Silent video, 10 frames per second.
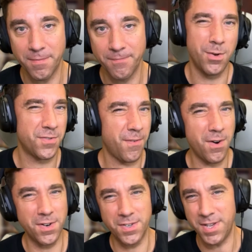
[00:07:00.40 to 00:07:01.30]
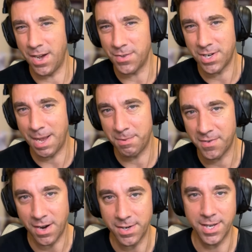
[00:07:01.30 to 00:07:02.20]
Now, as far as the other type
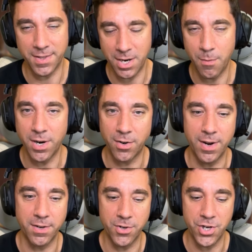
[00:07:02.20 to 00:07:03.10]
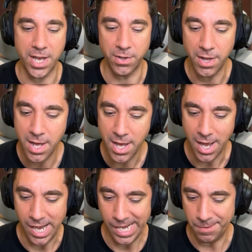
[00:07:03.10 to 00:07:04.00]
of content that I want to create on the channel,
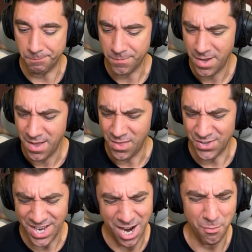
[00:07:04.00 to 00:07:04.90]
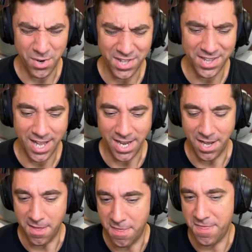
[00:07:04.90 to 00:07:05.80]
um, there's not really like
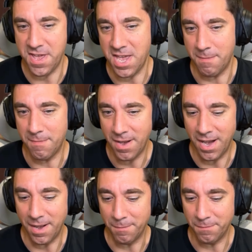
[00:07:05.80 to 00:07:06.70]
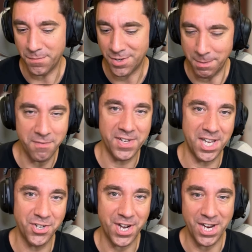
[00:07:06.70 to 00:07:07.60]
a theme. Um, some of it's
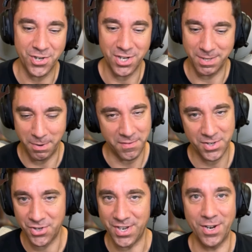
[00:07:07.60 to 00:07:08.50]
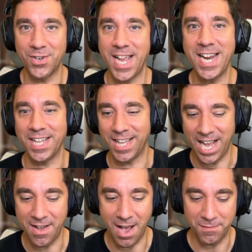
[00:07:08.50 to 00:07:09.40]
educational, some of it's just entertaining. Like
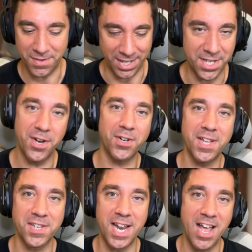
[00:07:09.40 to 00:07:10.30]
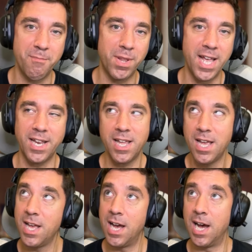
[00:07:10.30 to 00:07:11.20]
I have like tier lists that I have planned.
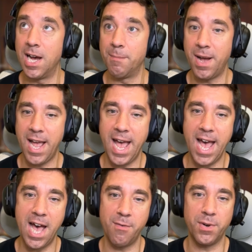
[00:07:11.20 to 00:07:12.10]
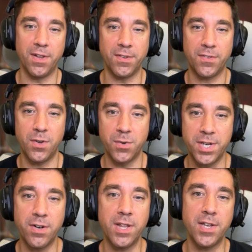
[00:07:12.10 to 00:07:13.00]
Um, I have what else? So
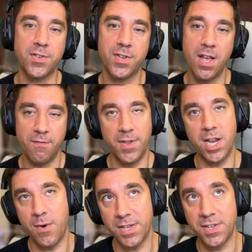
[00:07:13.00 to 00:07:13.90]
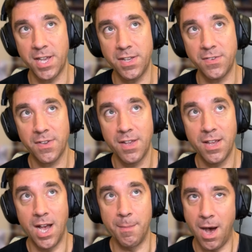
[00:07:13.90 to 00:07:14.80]
tier lists, video essays,
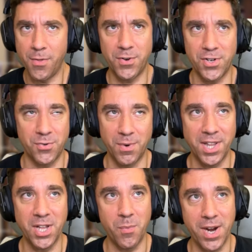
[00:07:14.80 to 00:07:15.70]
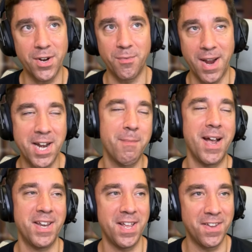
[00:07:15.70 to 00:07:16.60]
um, other just really weird random
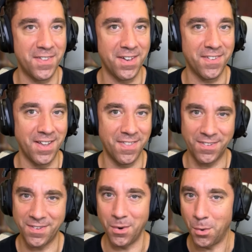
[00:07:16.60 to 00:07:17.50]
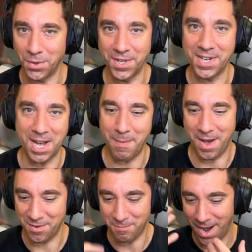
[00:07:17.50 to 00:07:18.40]
ideas that it's like this could only come
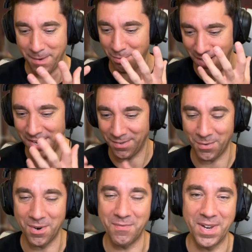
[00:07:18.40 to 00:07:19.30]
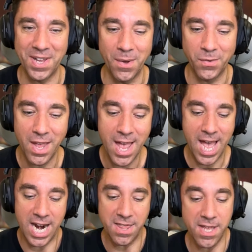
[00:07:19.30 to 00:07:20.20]
out of my brain sort of videos.
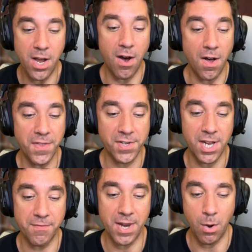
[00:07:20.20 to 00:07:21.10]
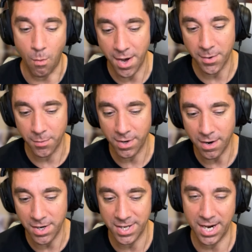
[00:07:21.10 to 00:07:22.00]
And I think all the stuff that I want to work
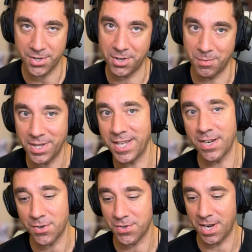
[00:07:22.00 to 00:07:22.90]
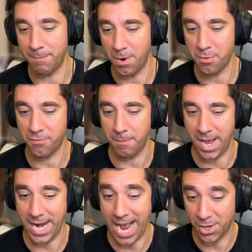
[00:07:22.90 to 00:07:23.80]
on is actually really interesting, both from
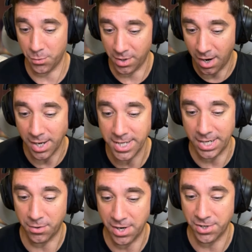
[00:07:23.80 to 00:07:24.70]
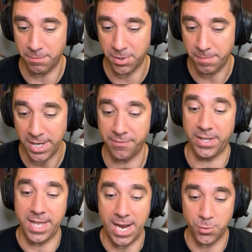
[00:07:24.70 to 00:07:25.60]
an actual content creation perspective,
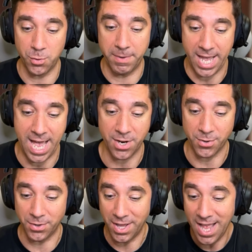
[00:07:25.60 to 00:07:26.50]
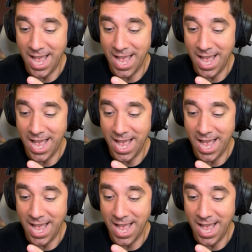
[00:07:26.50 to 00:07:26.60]
like the actual mechanical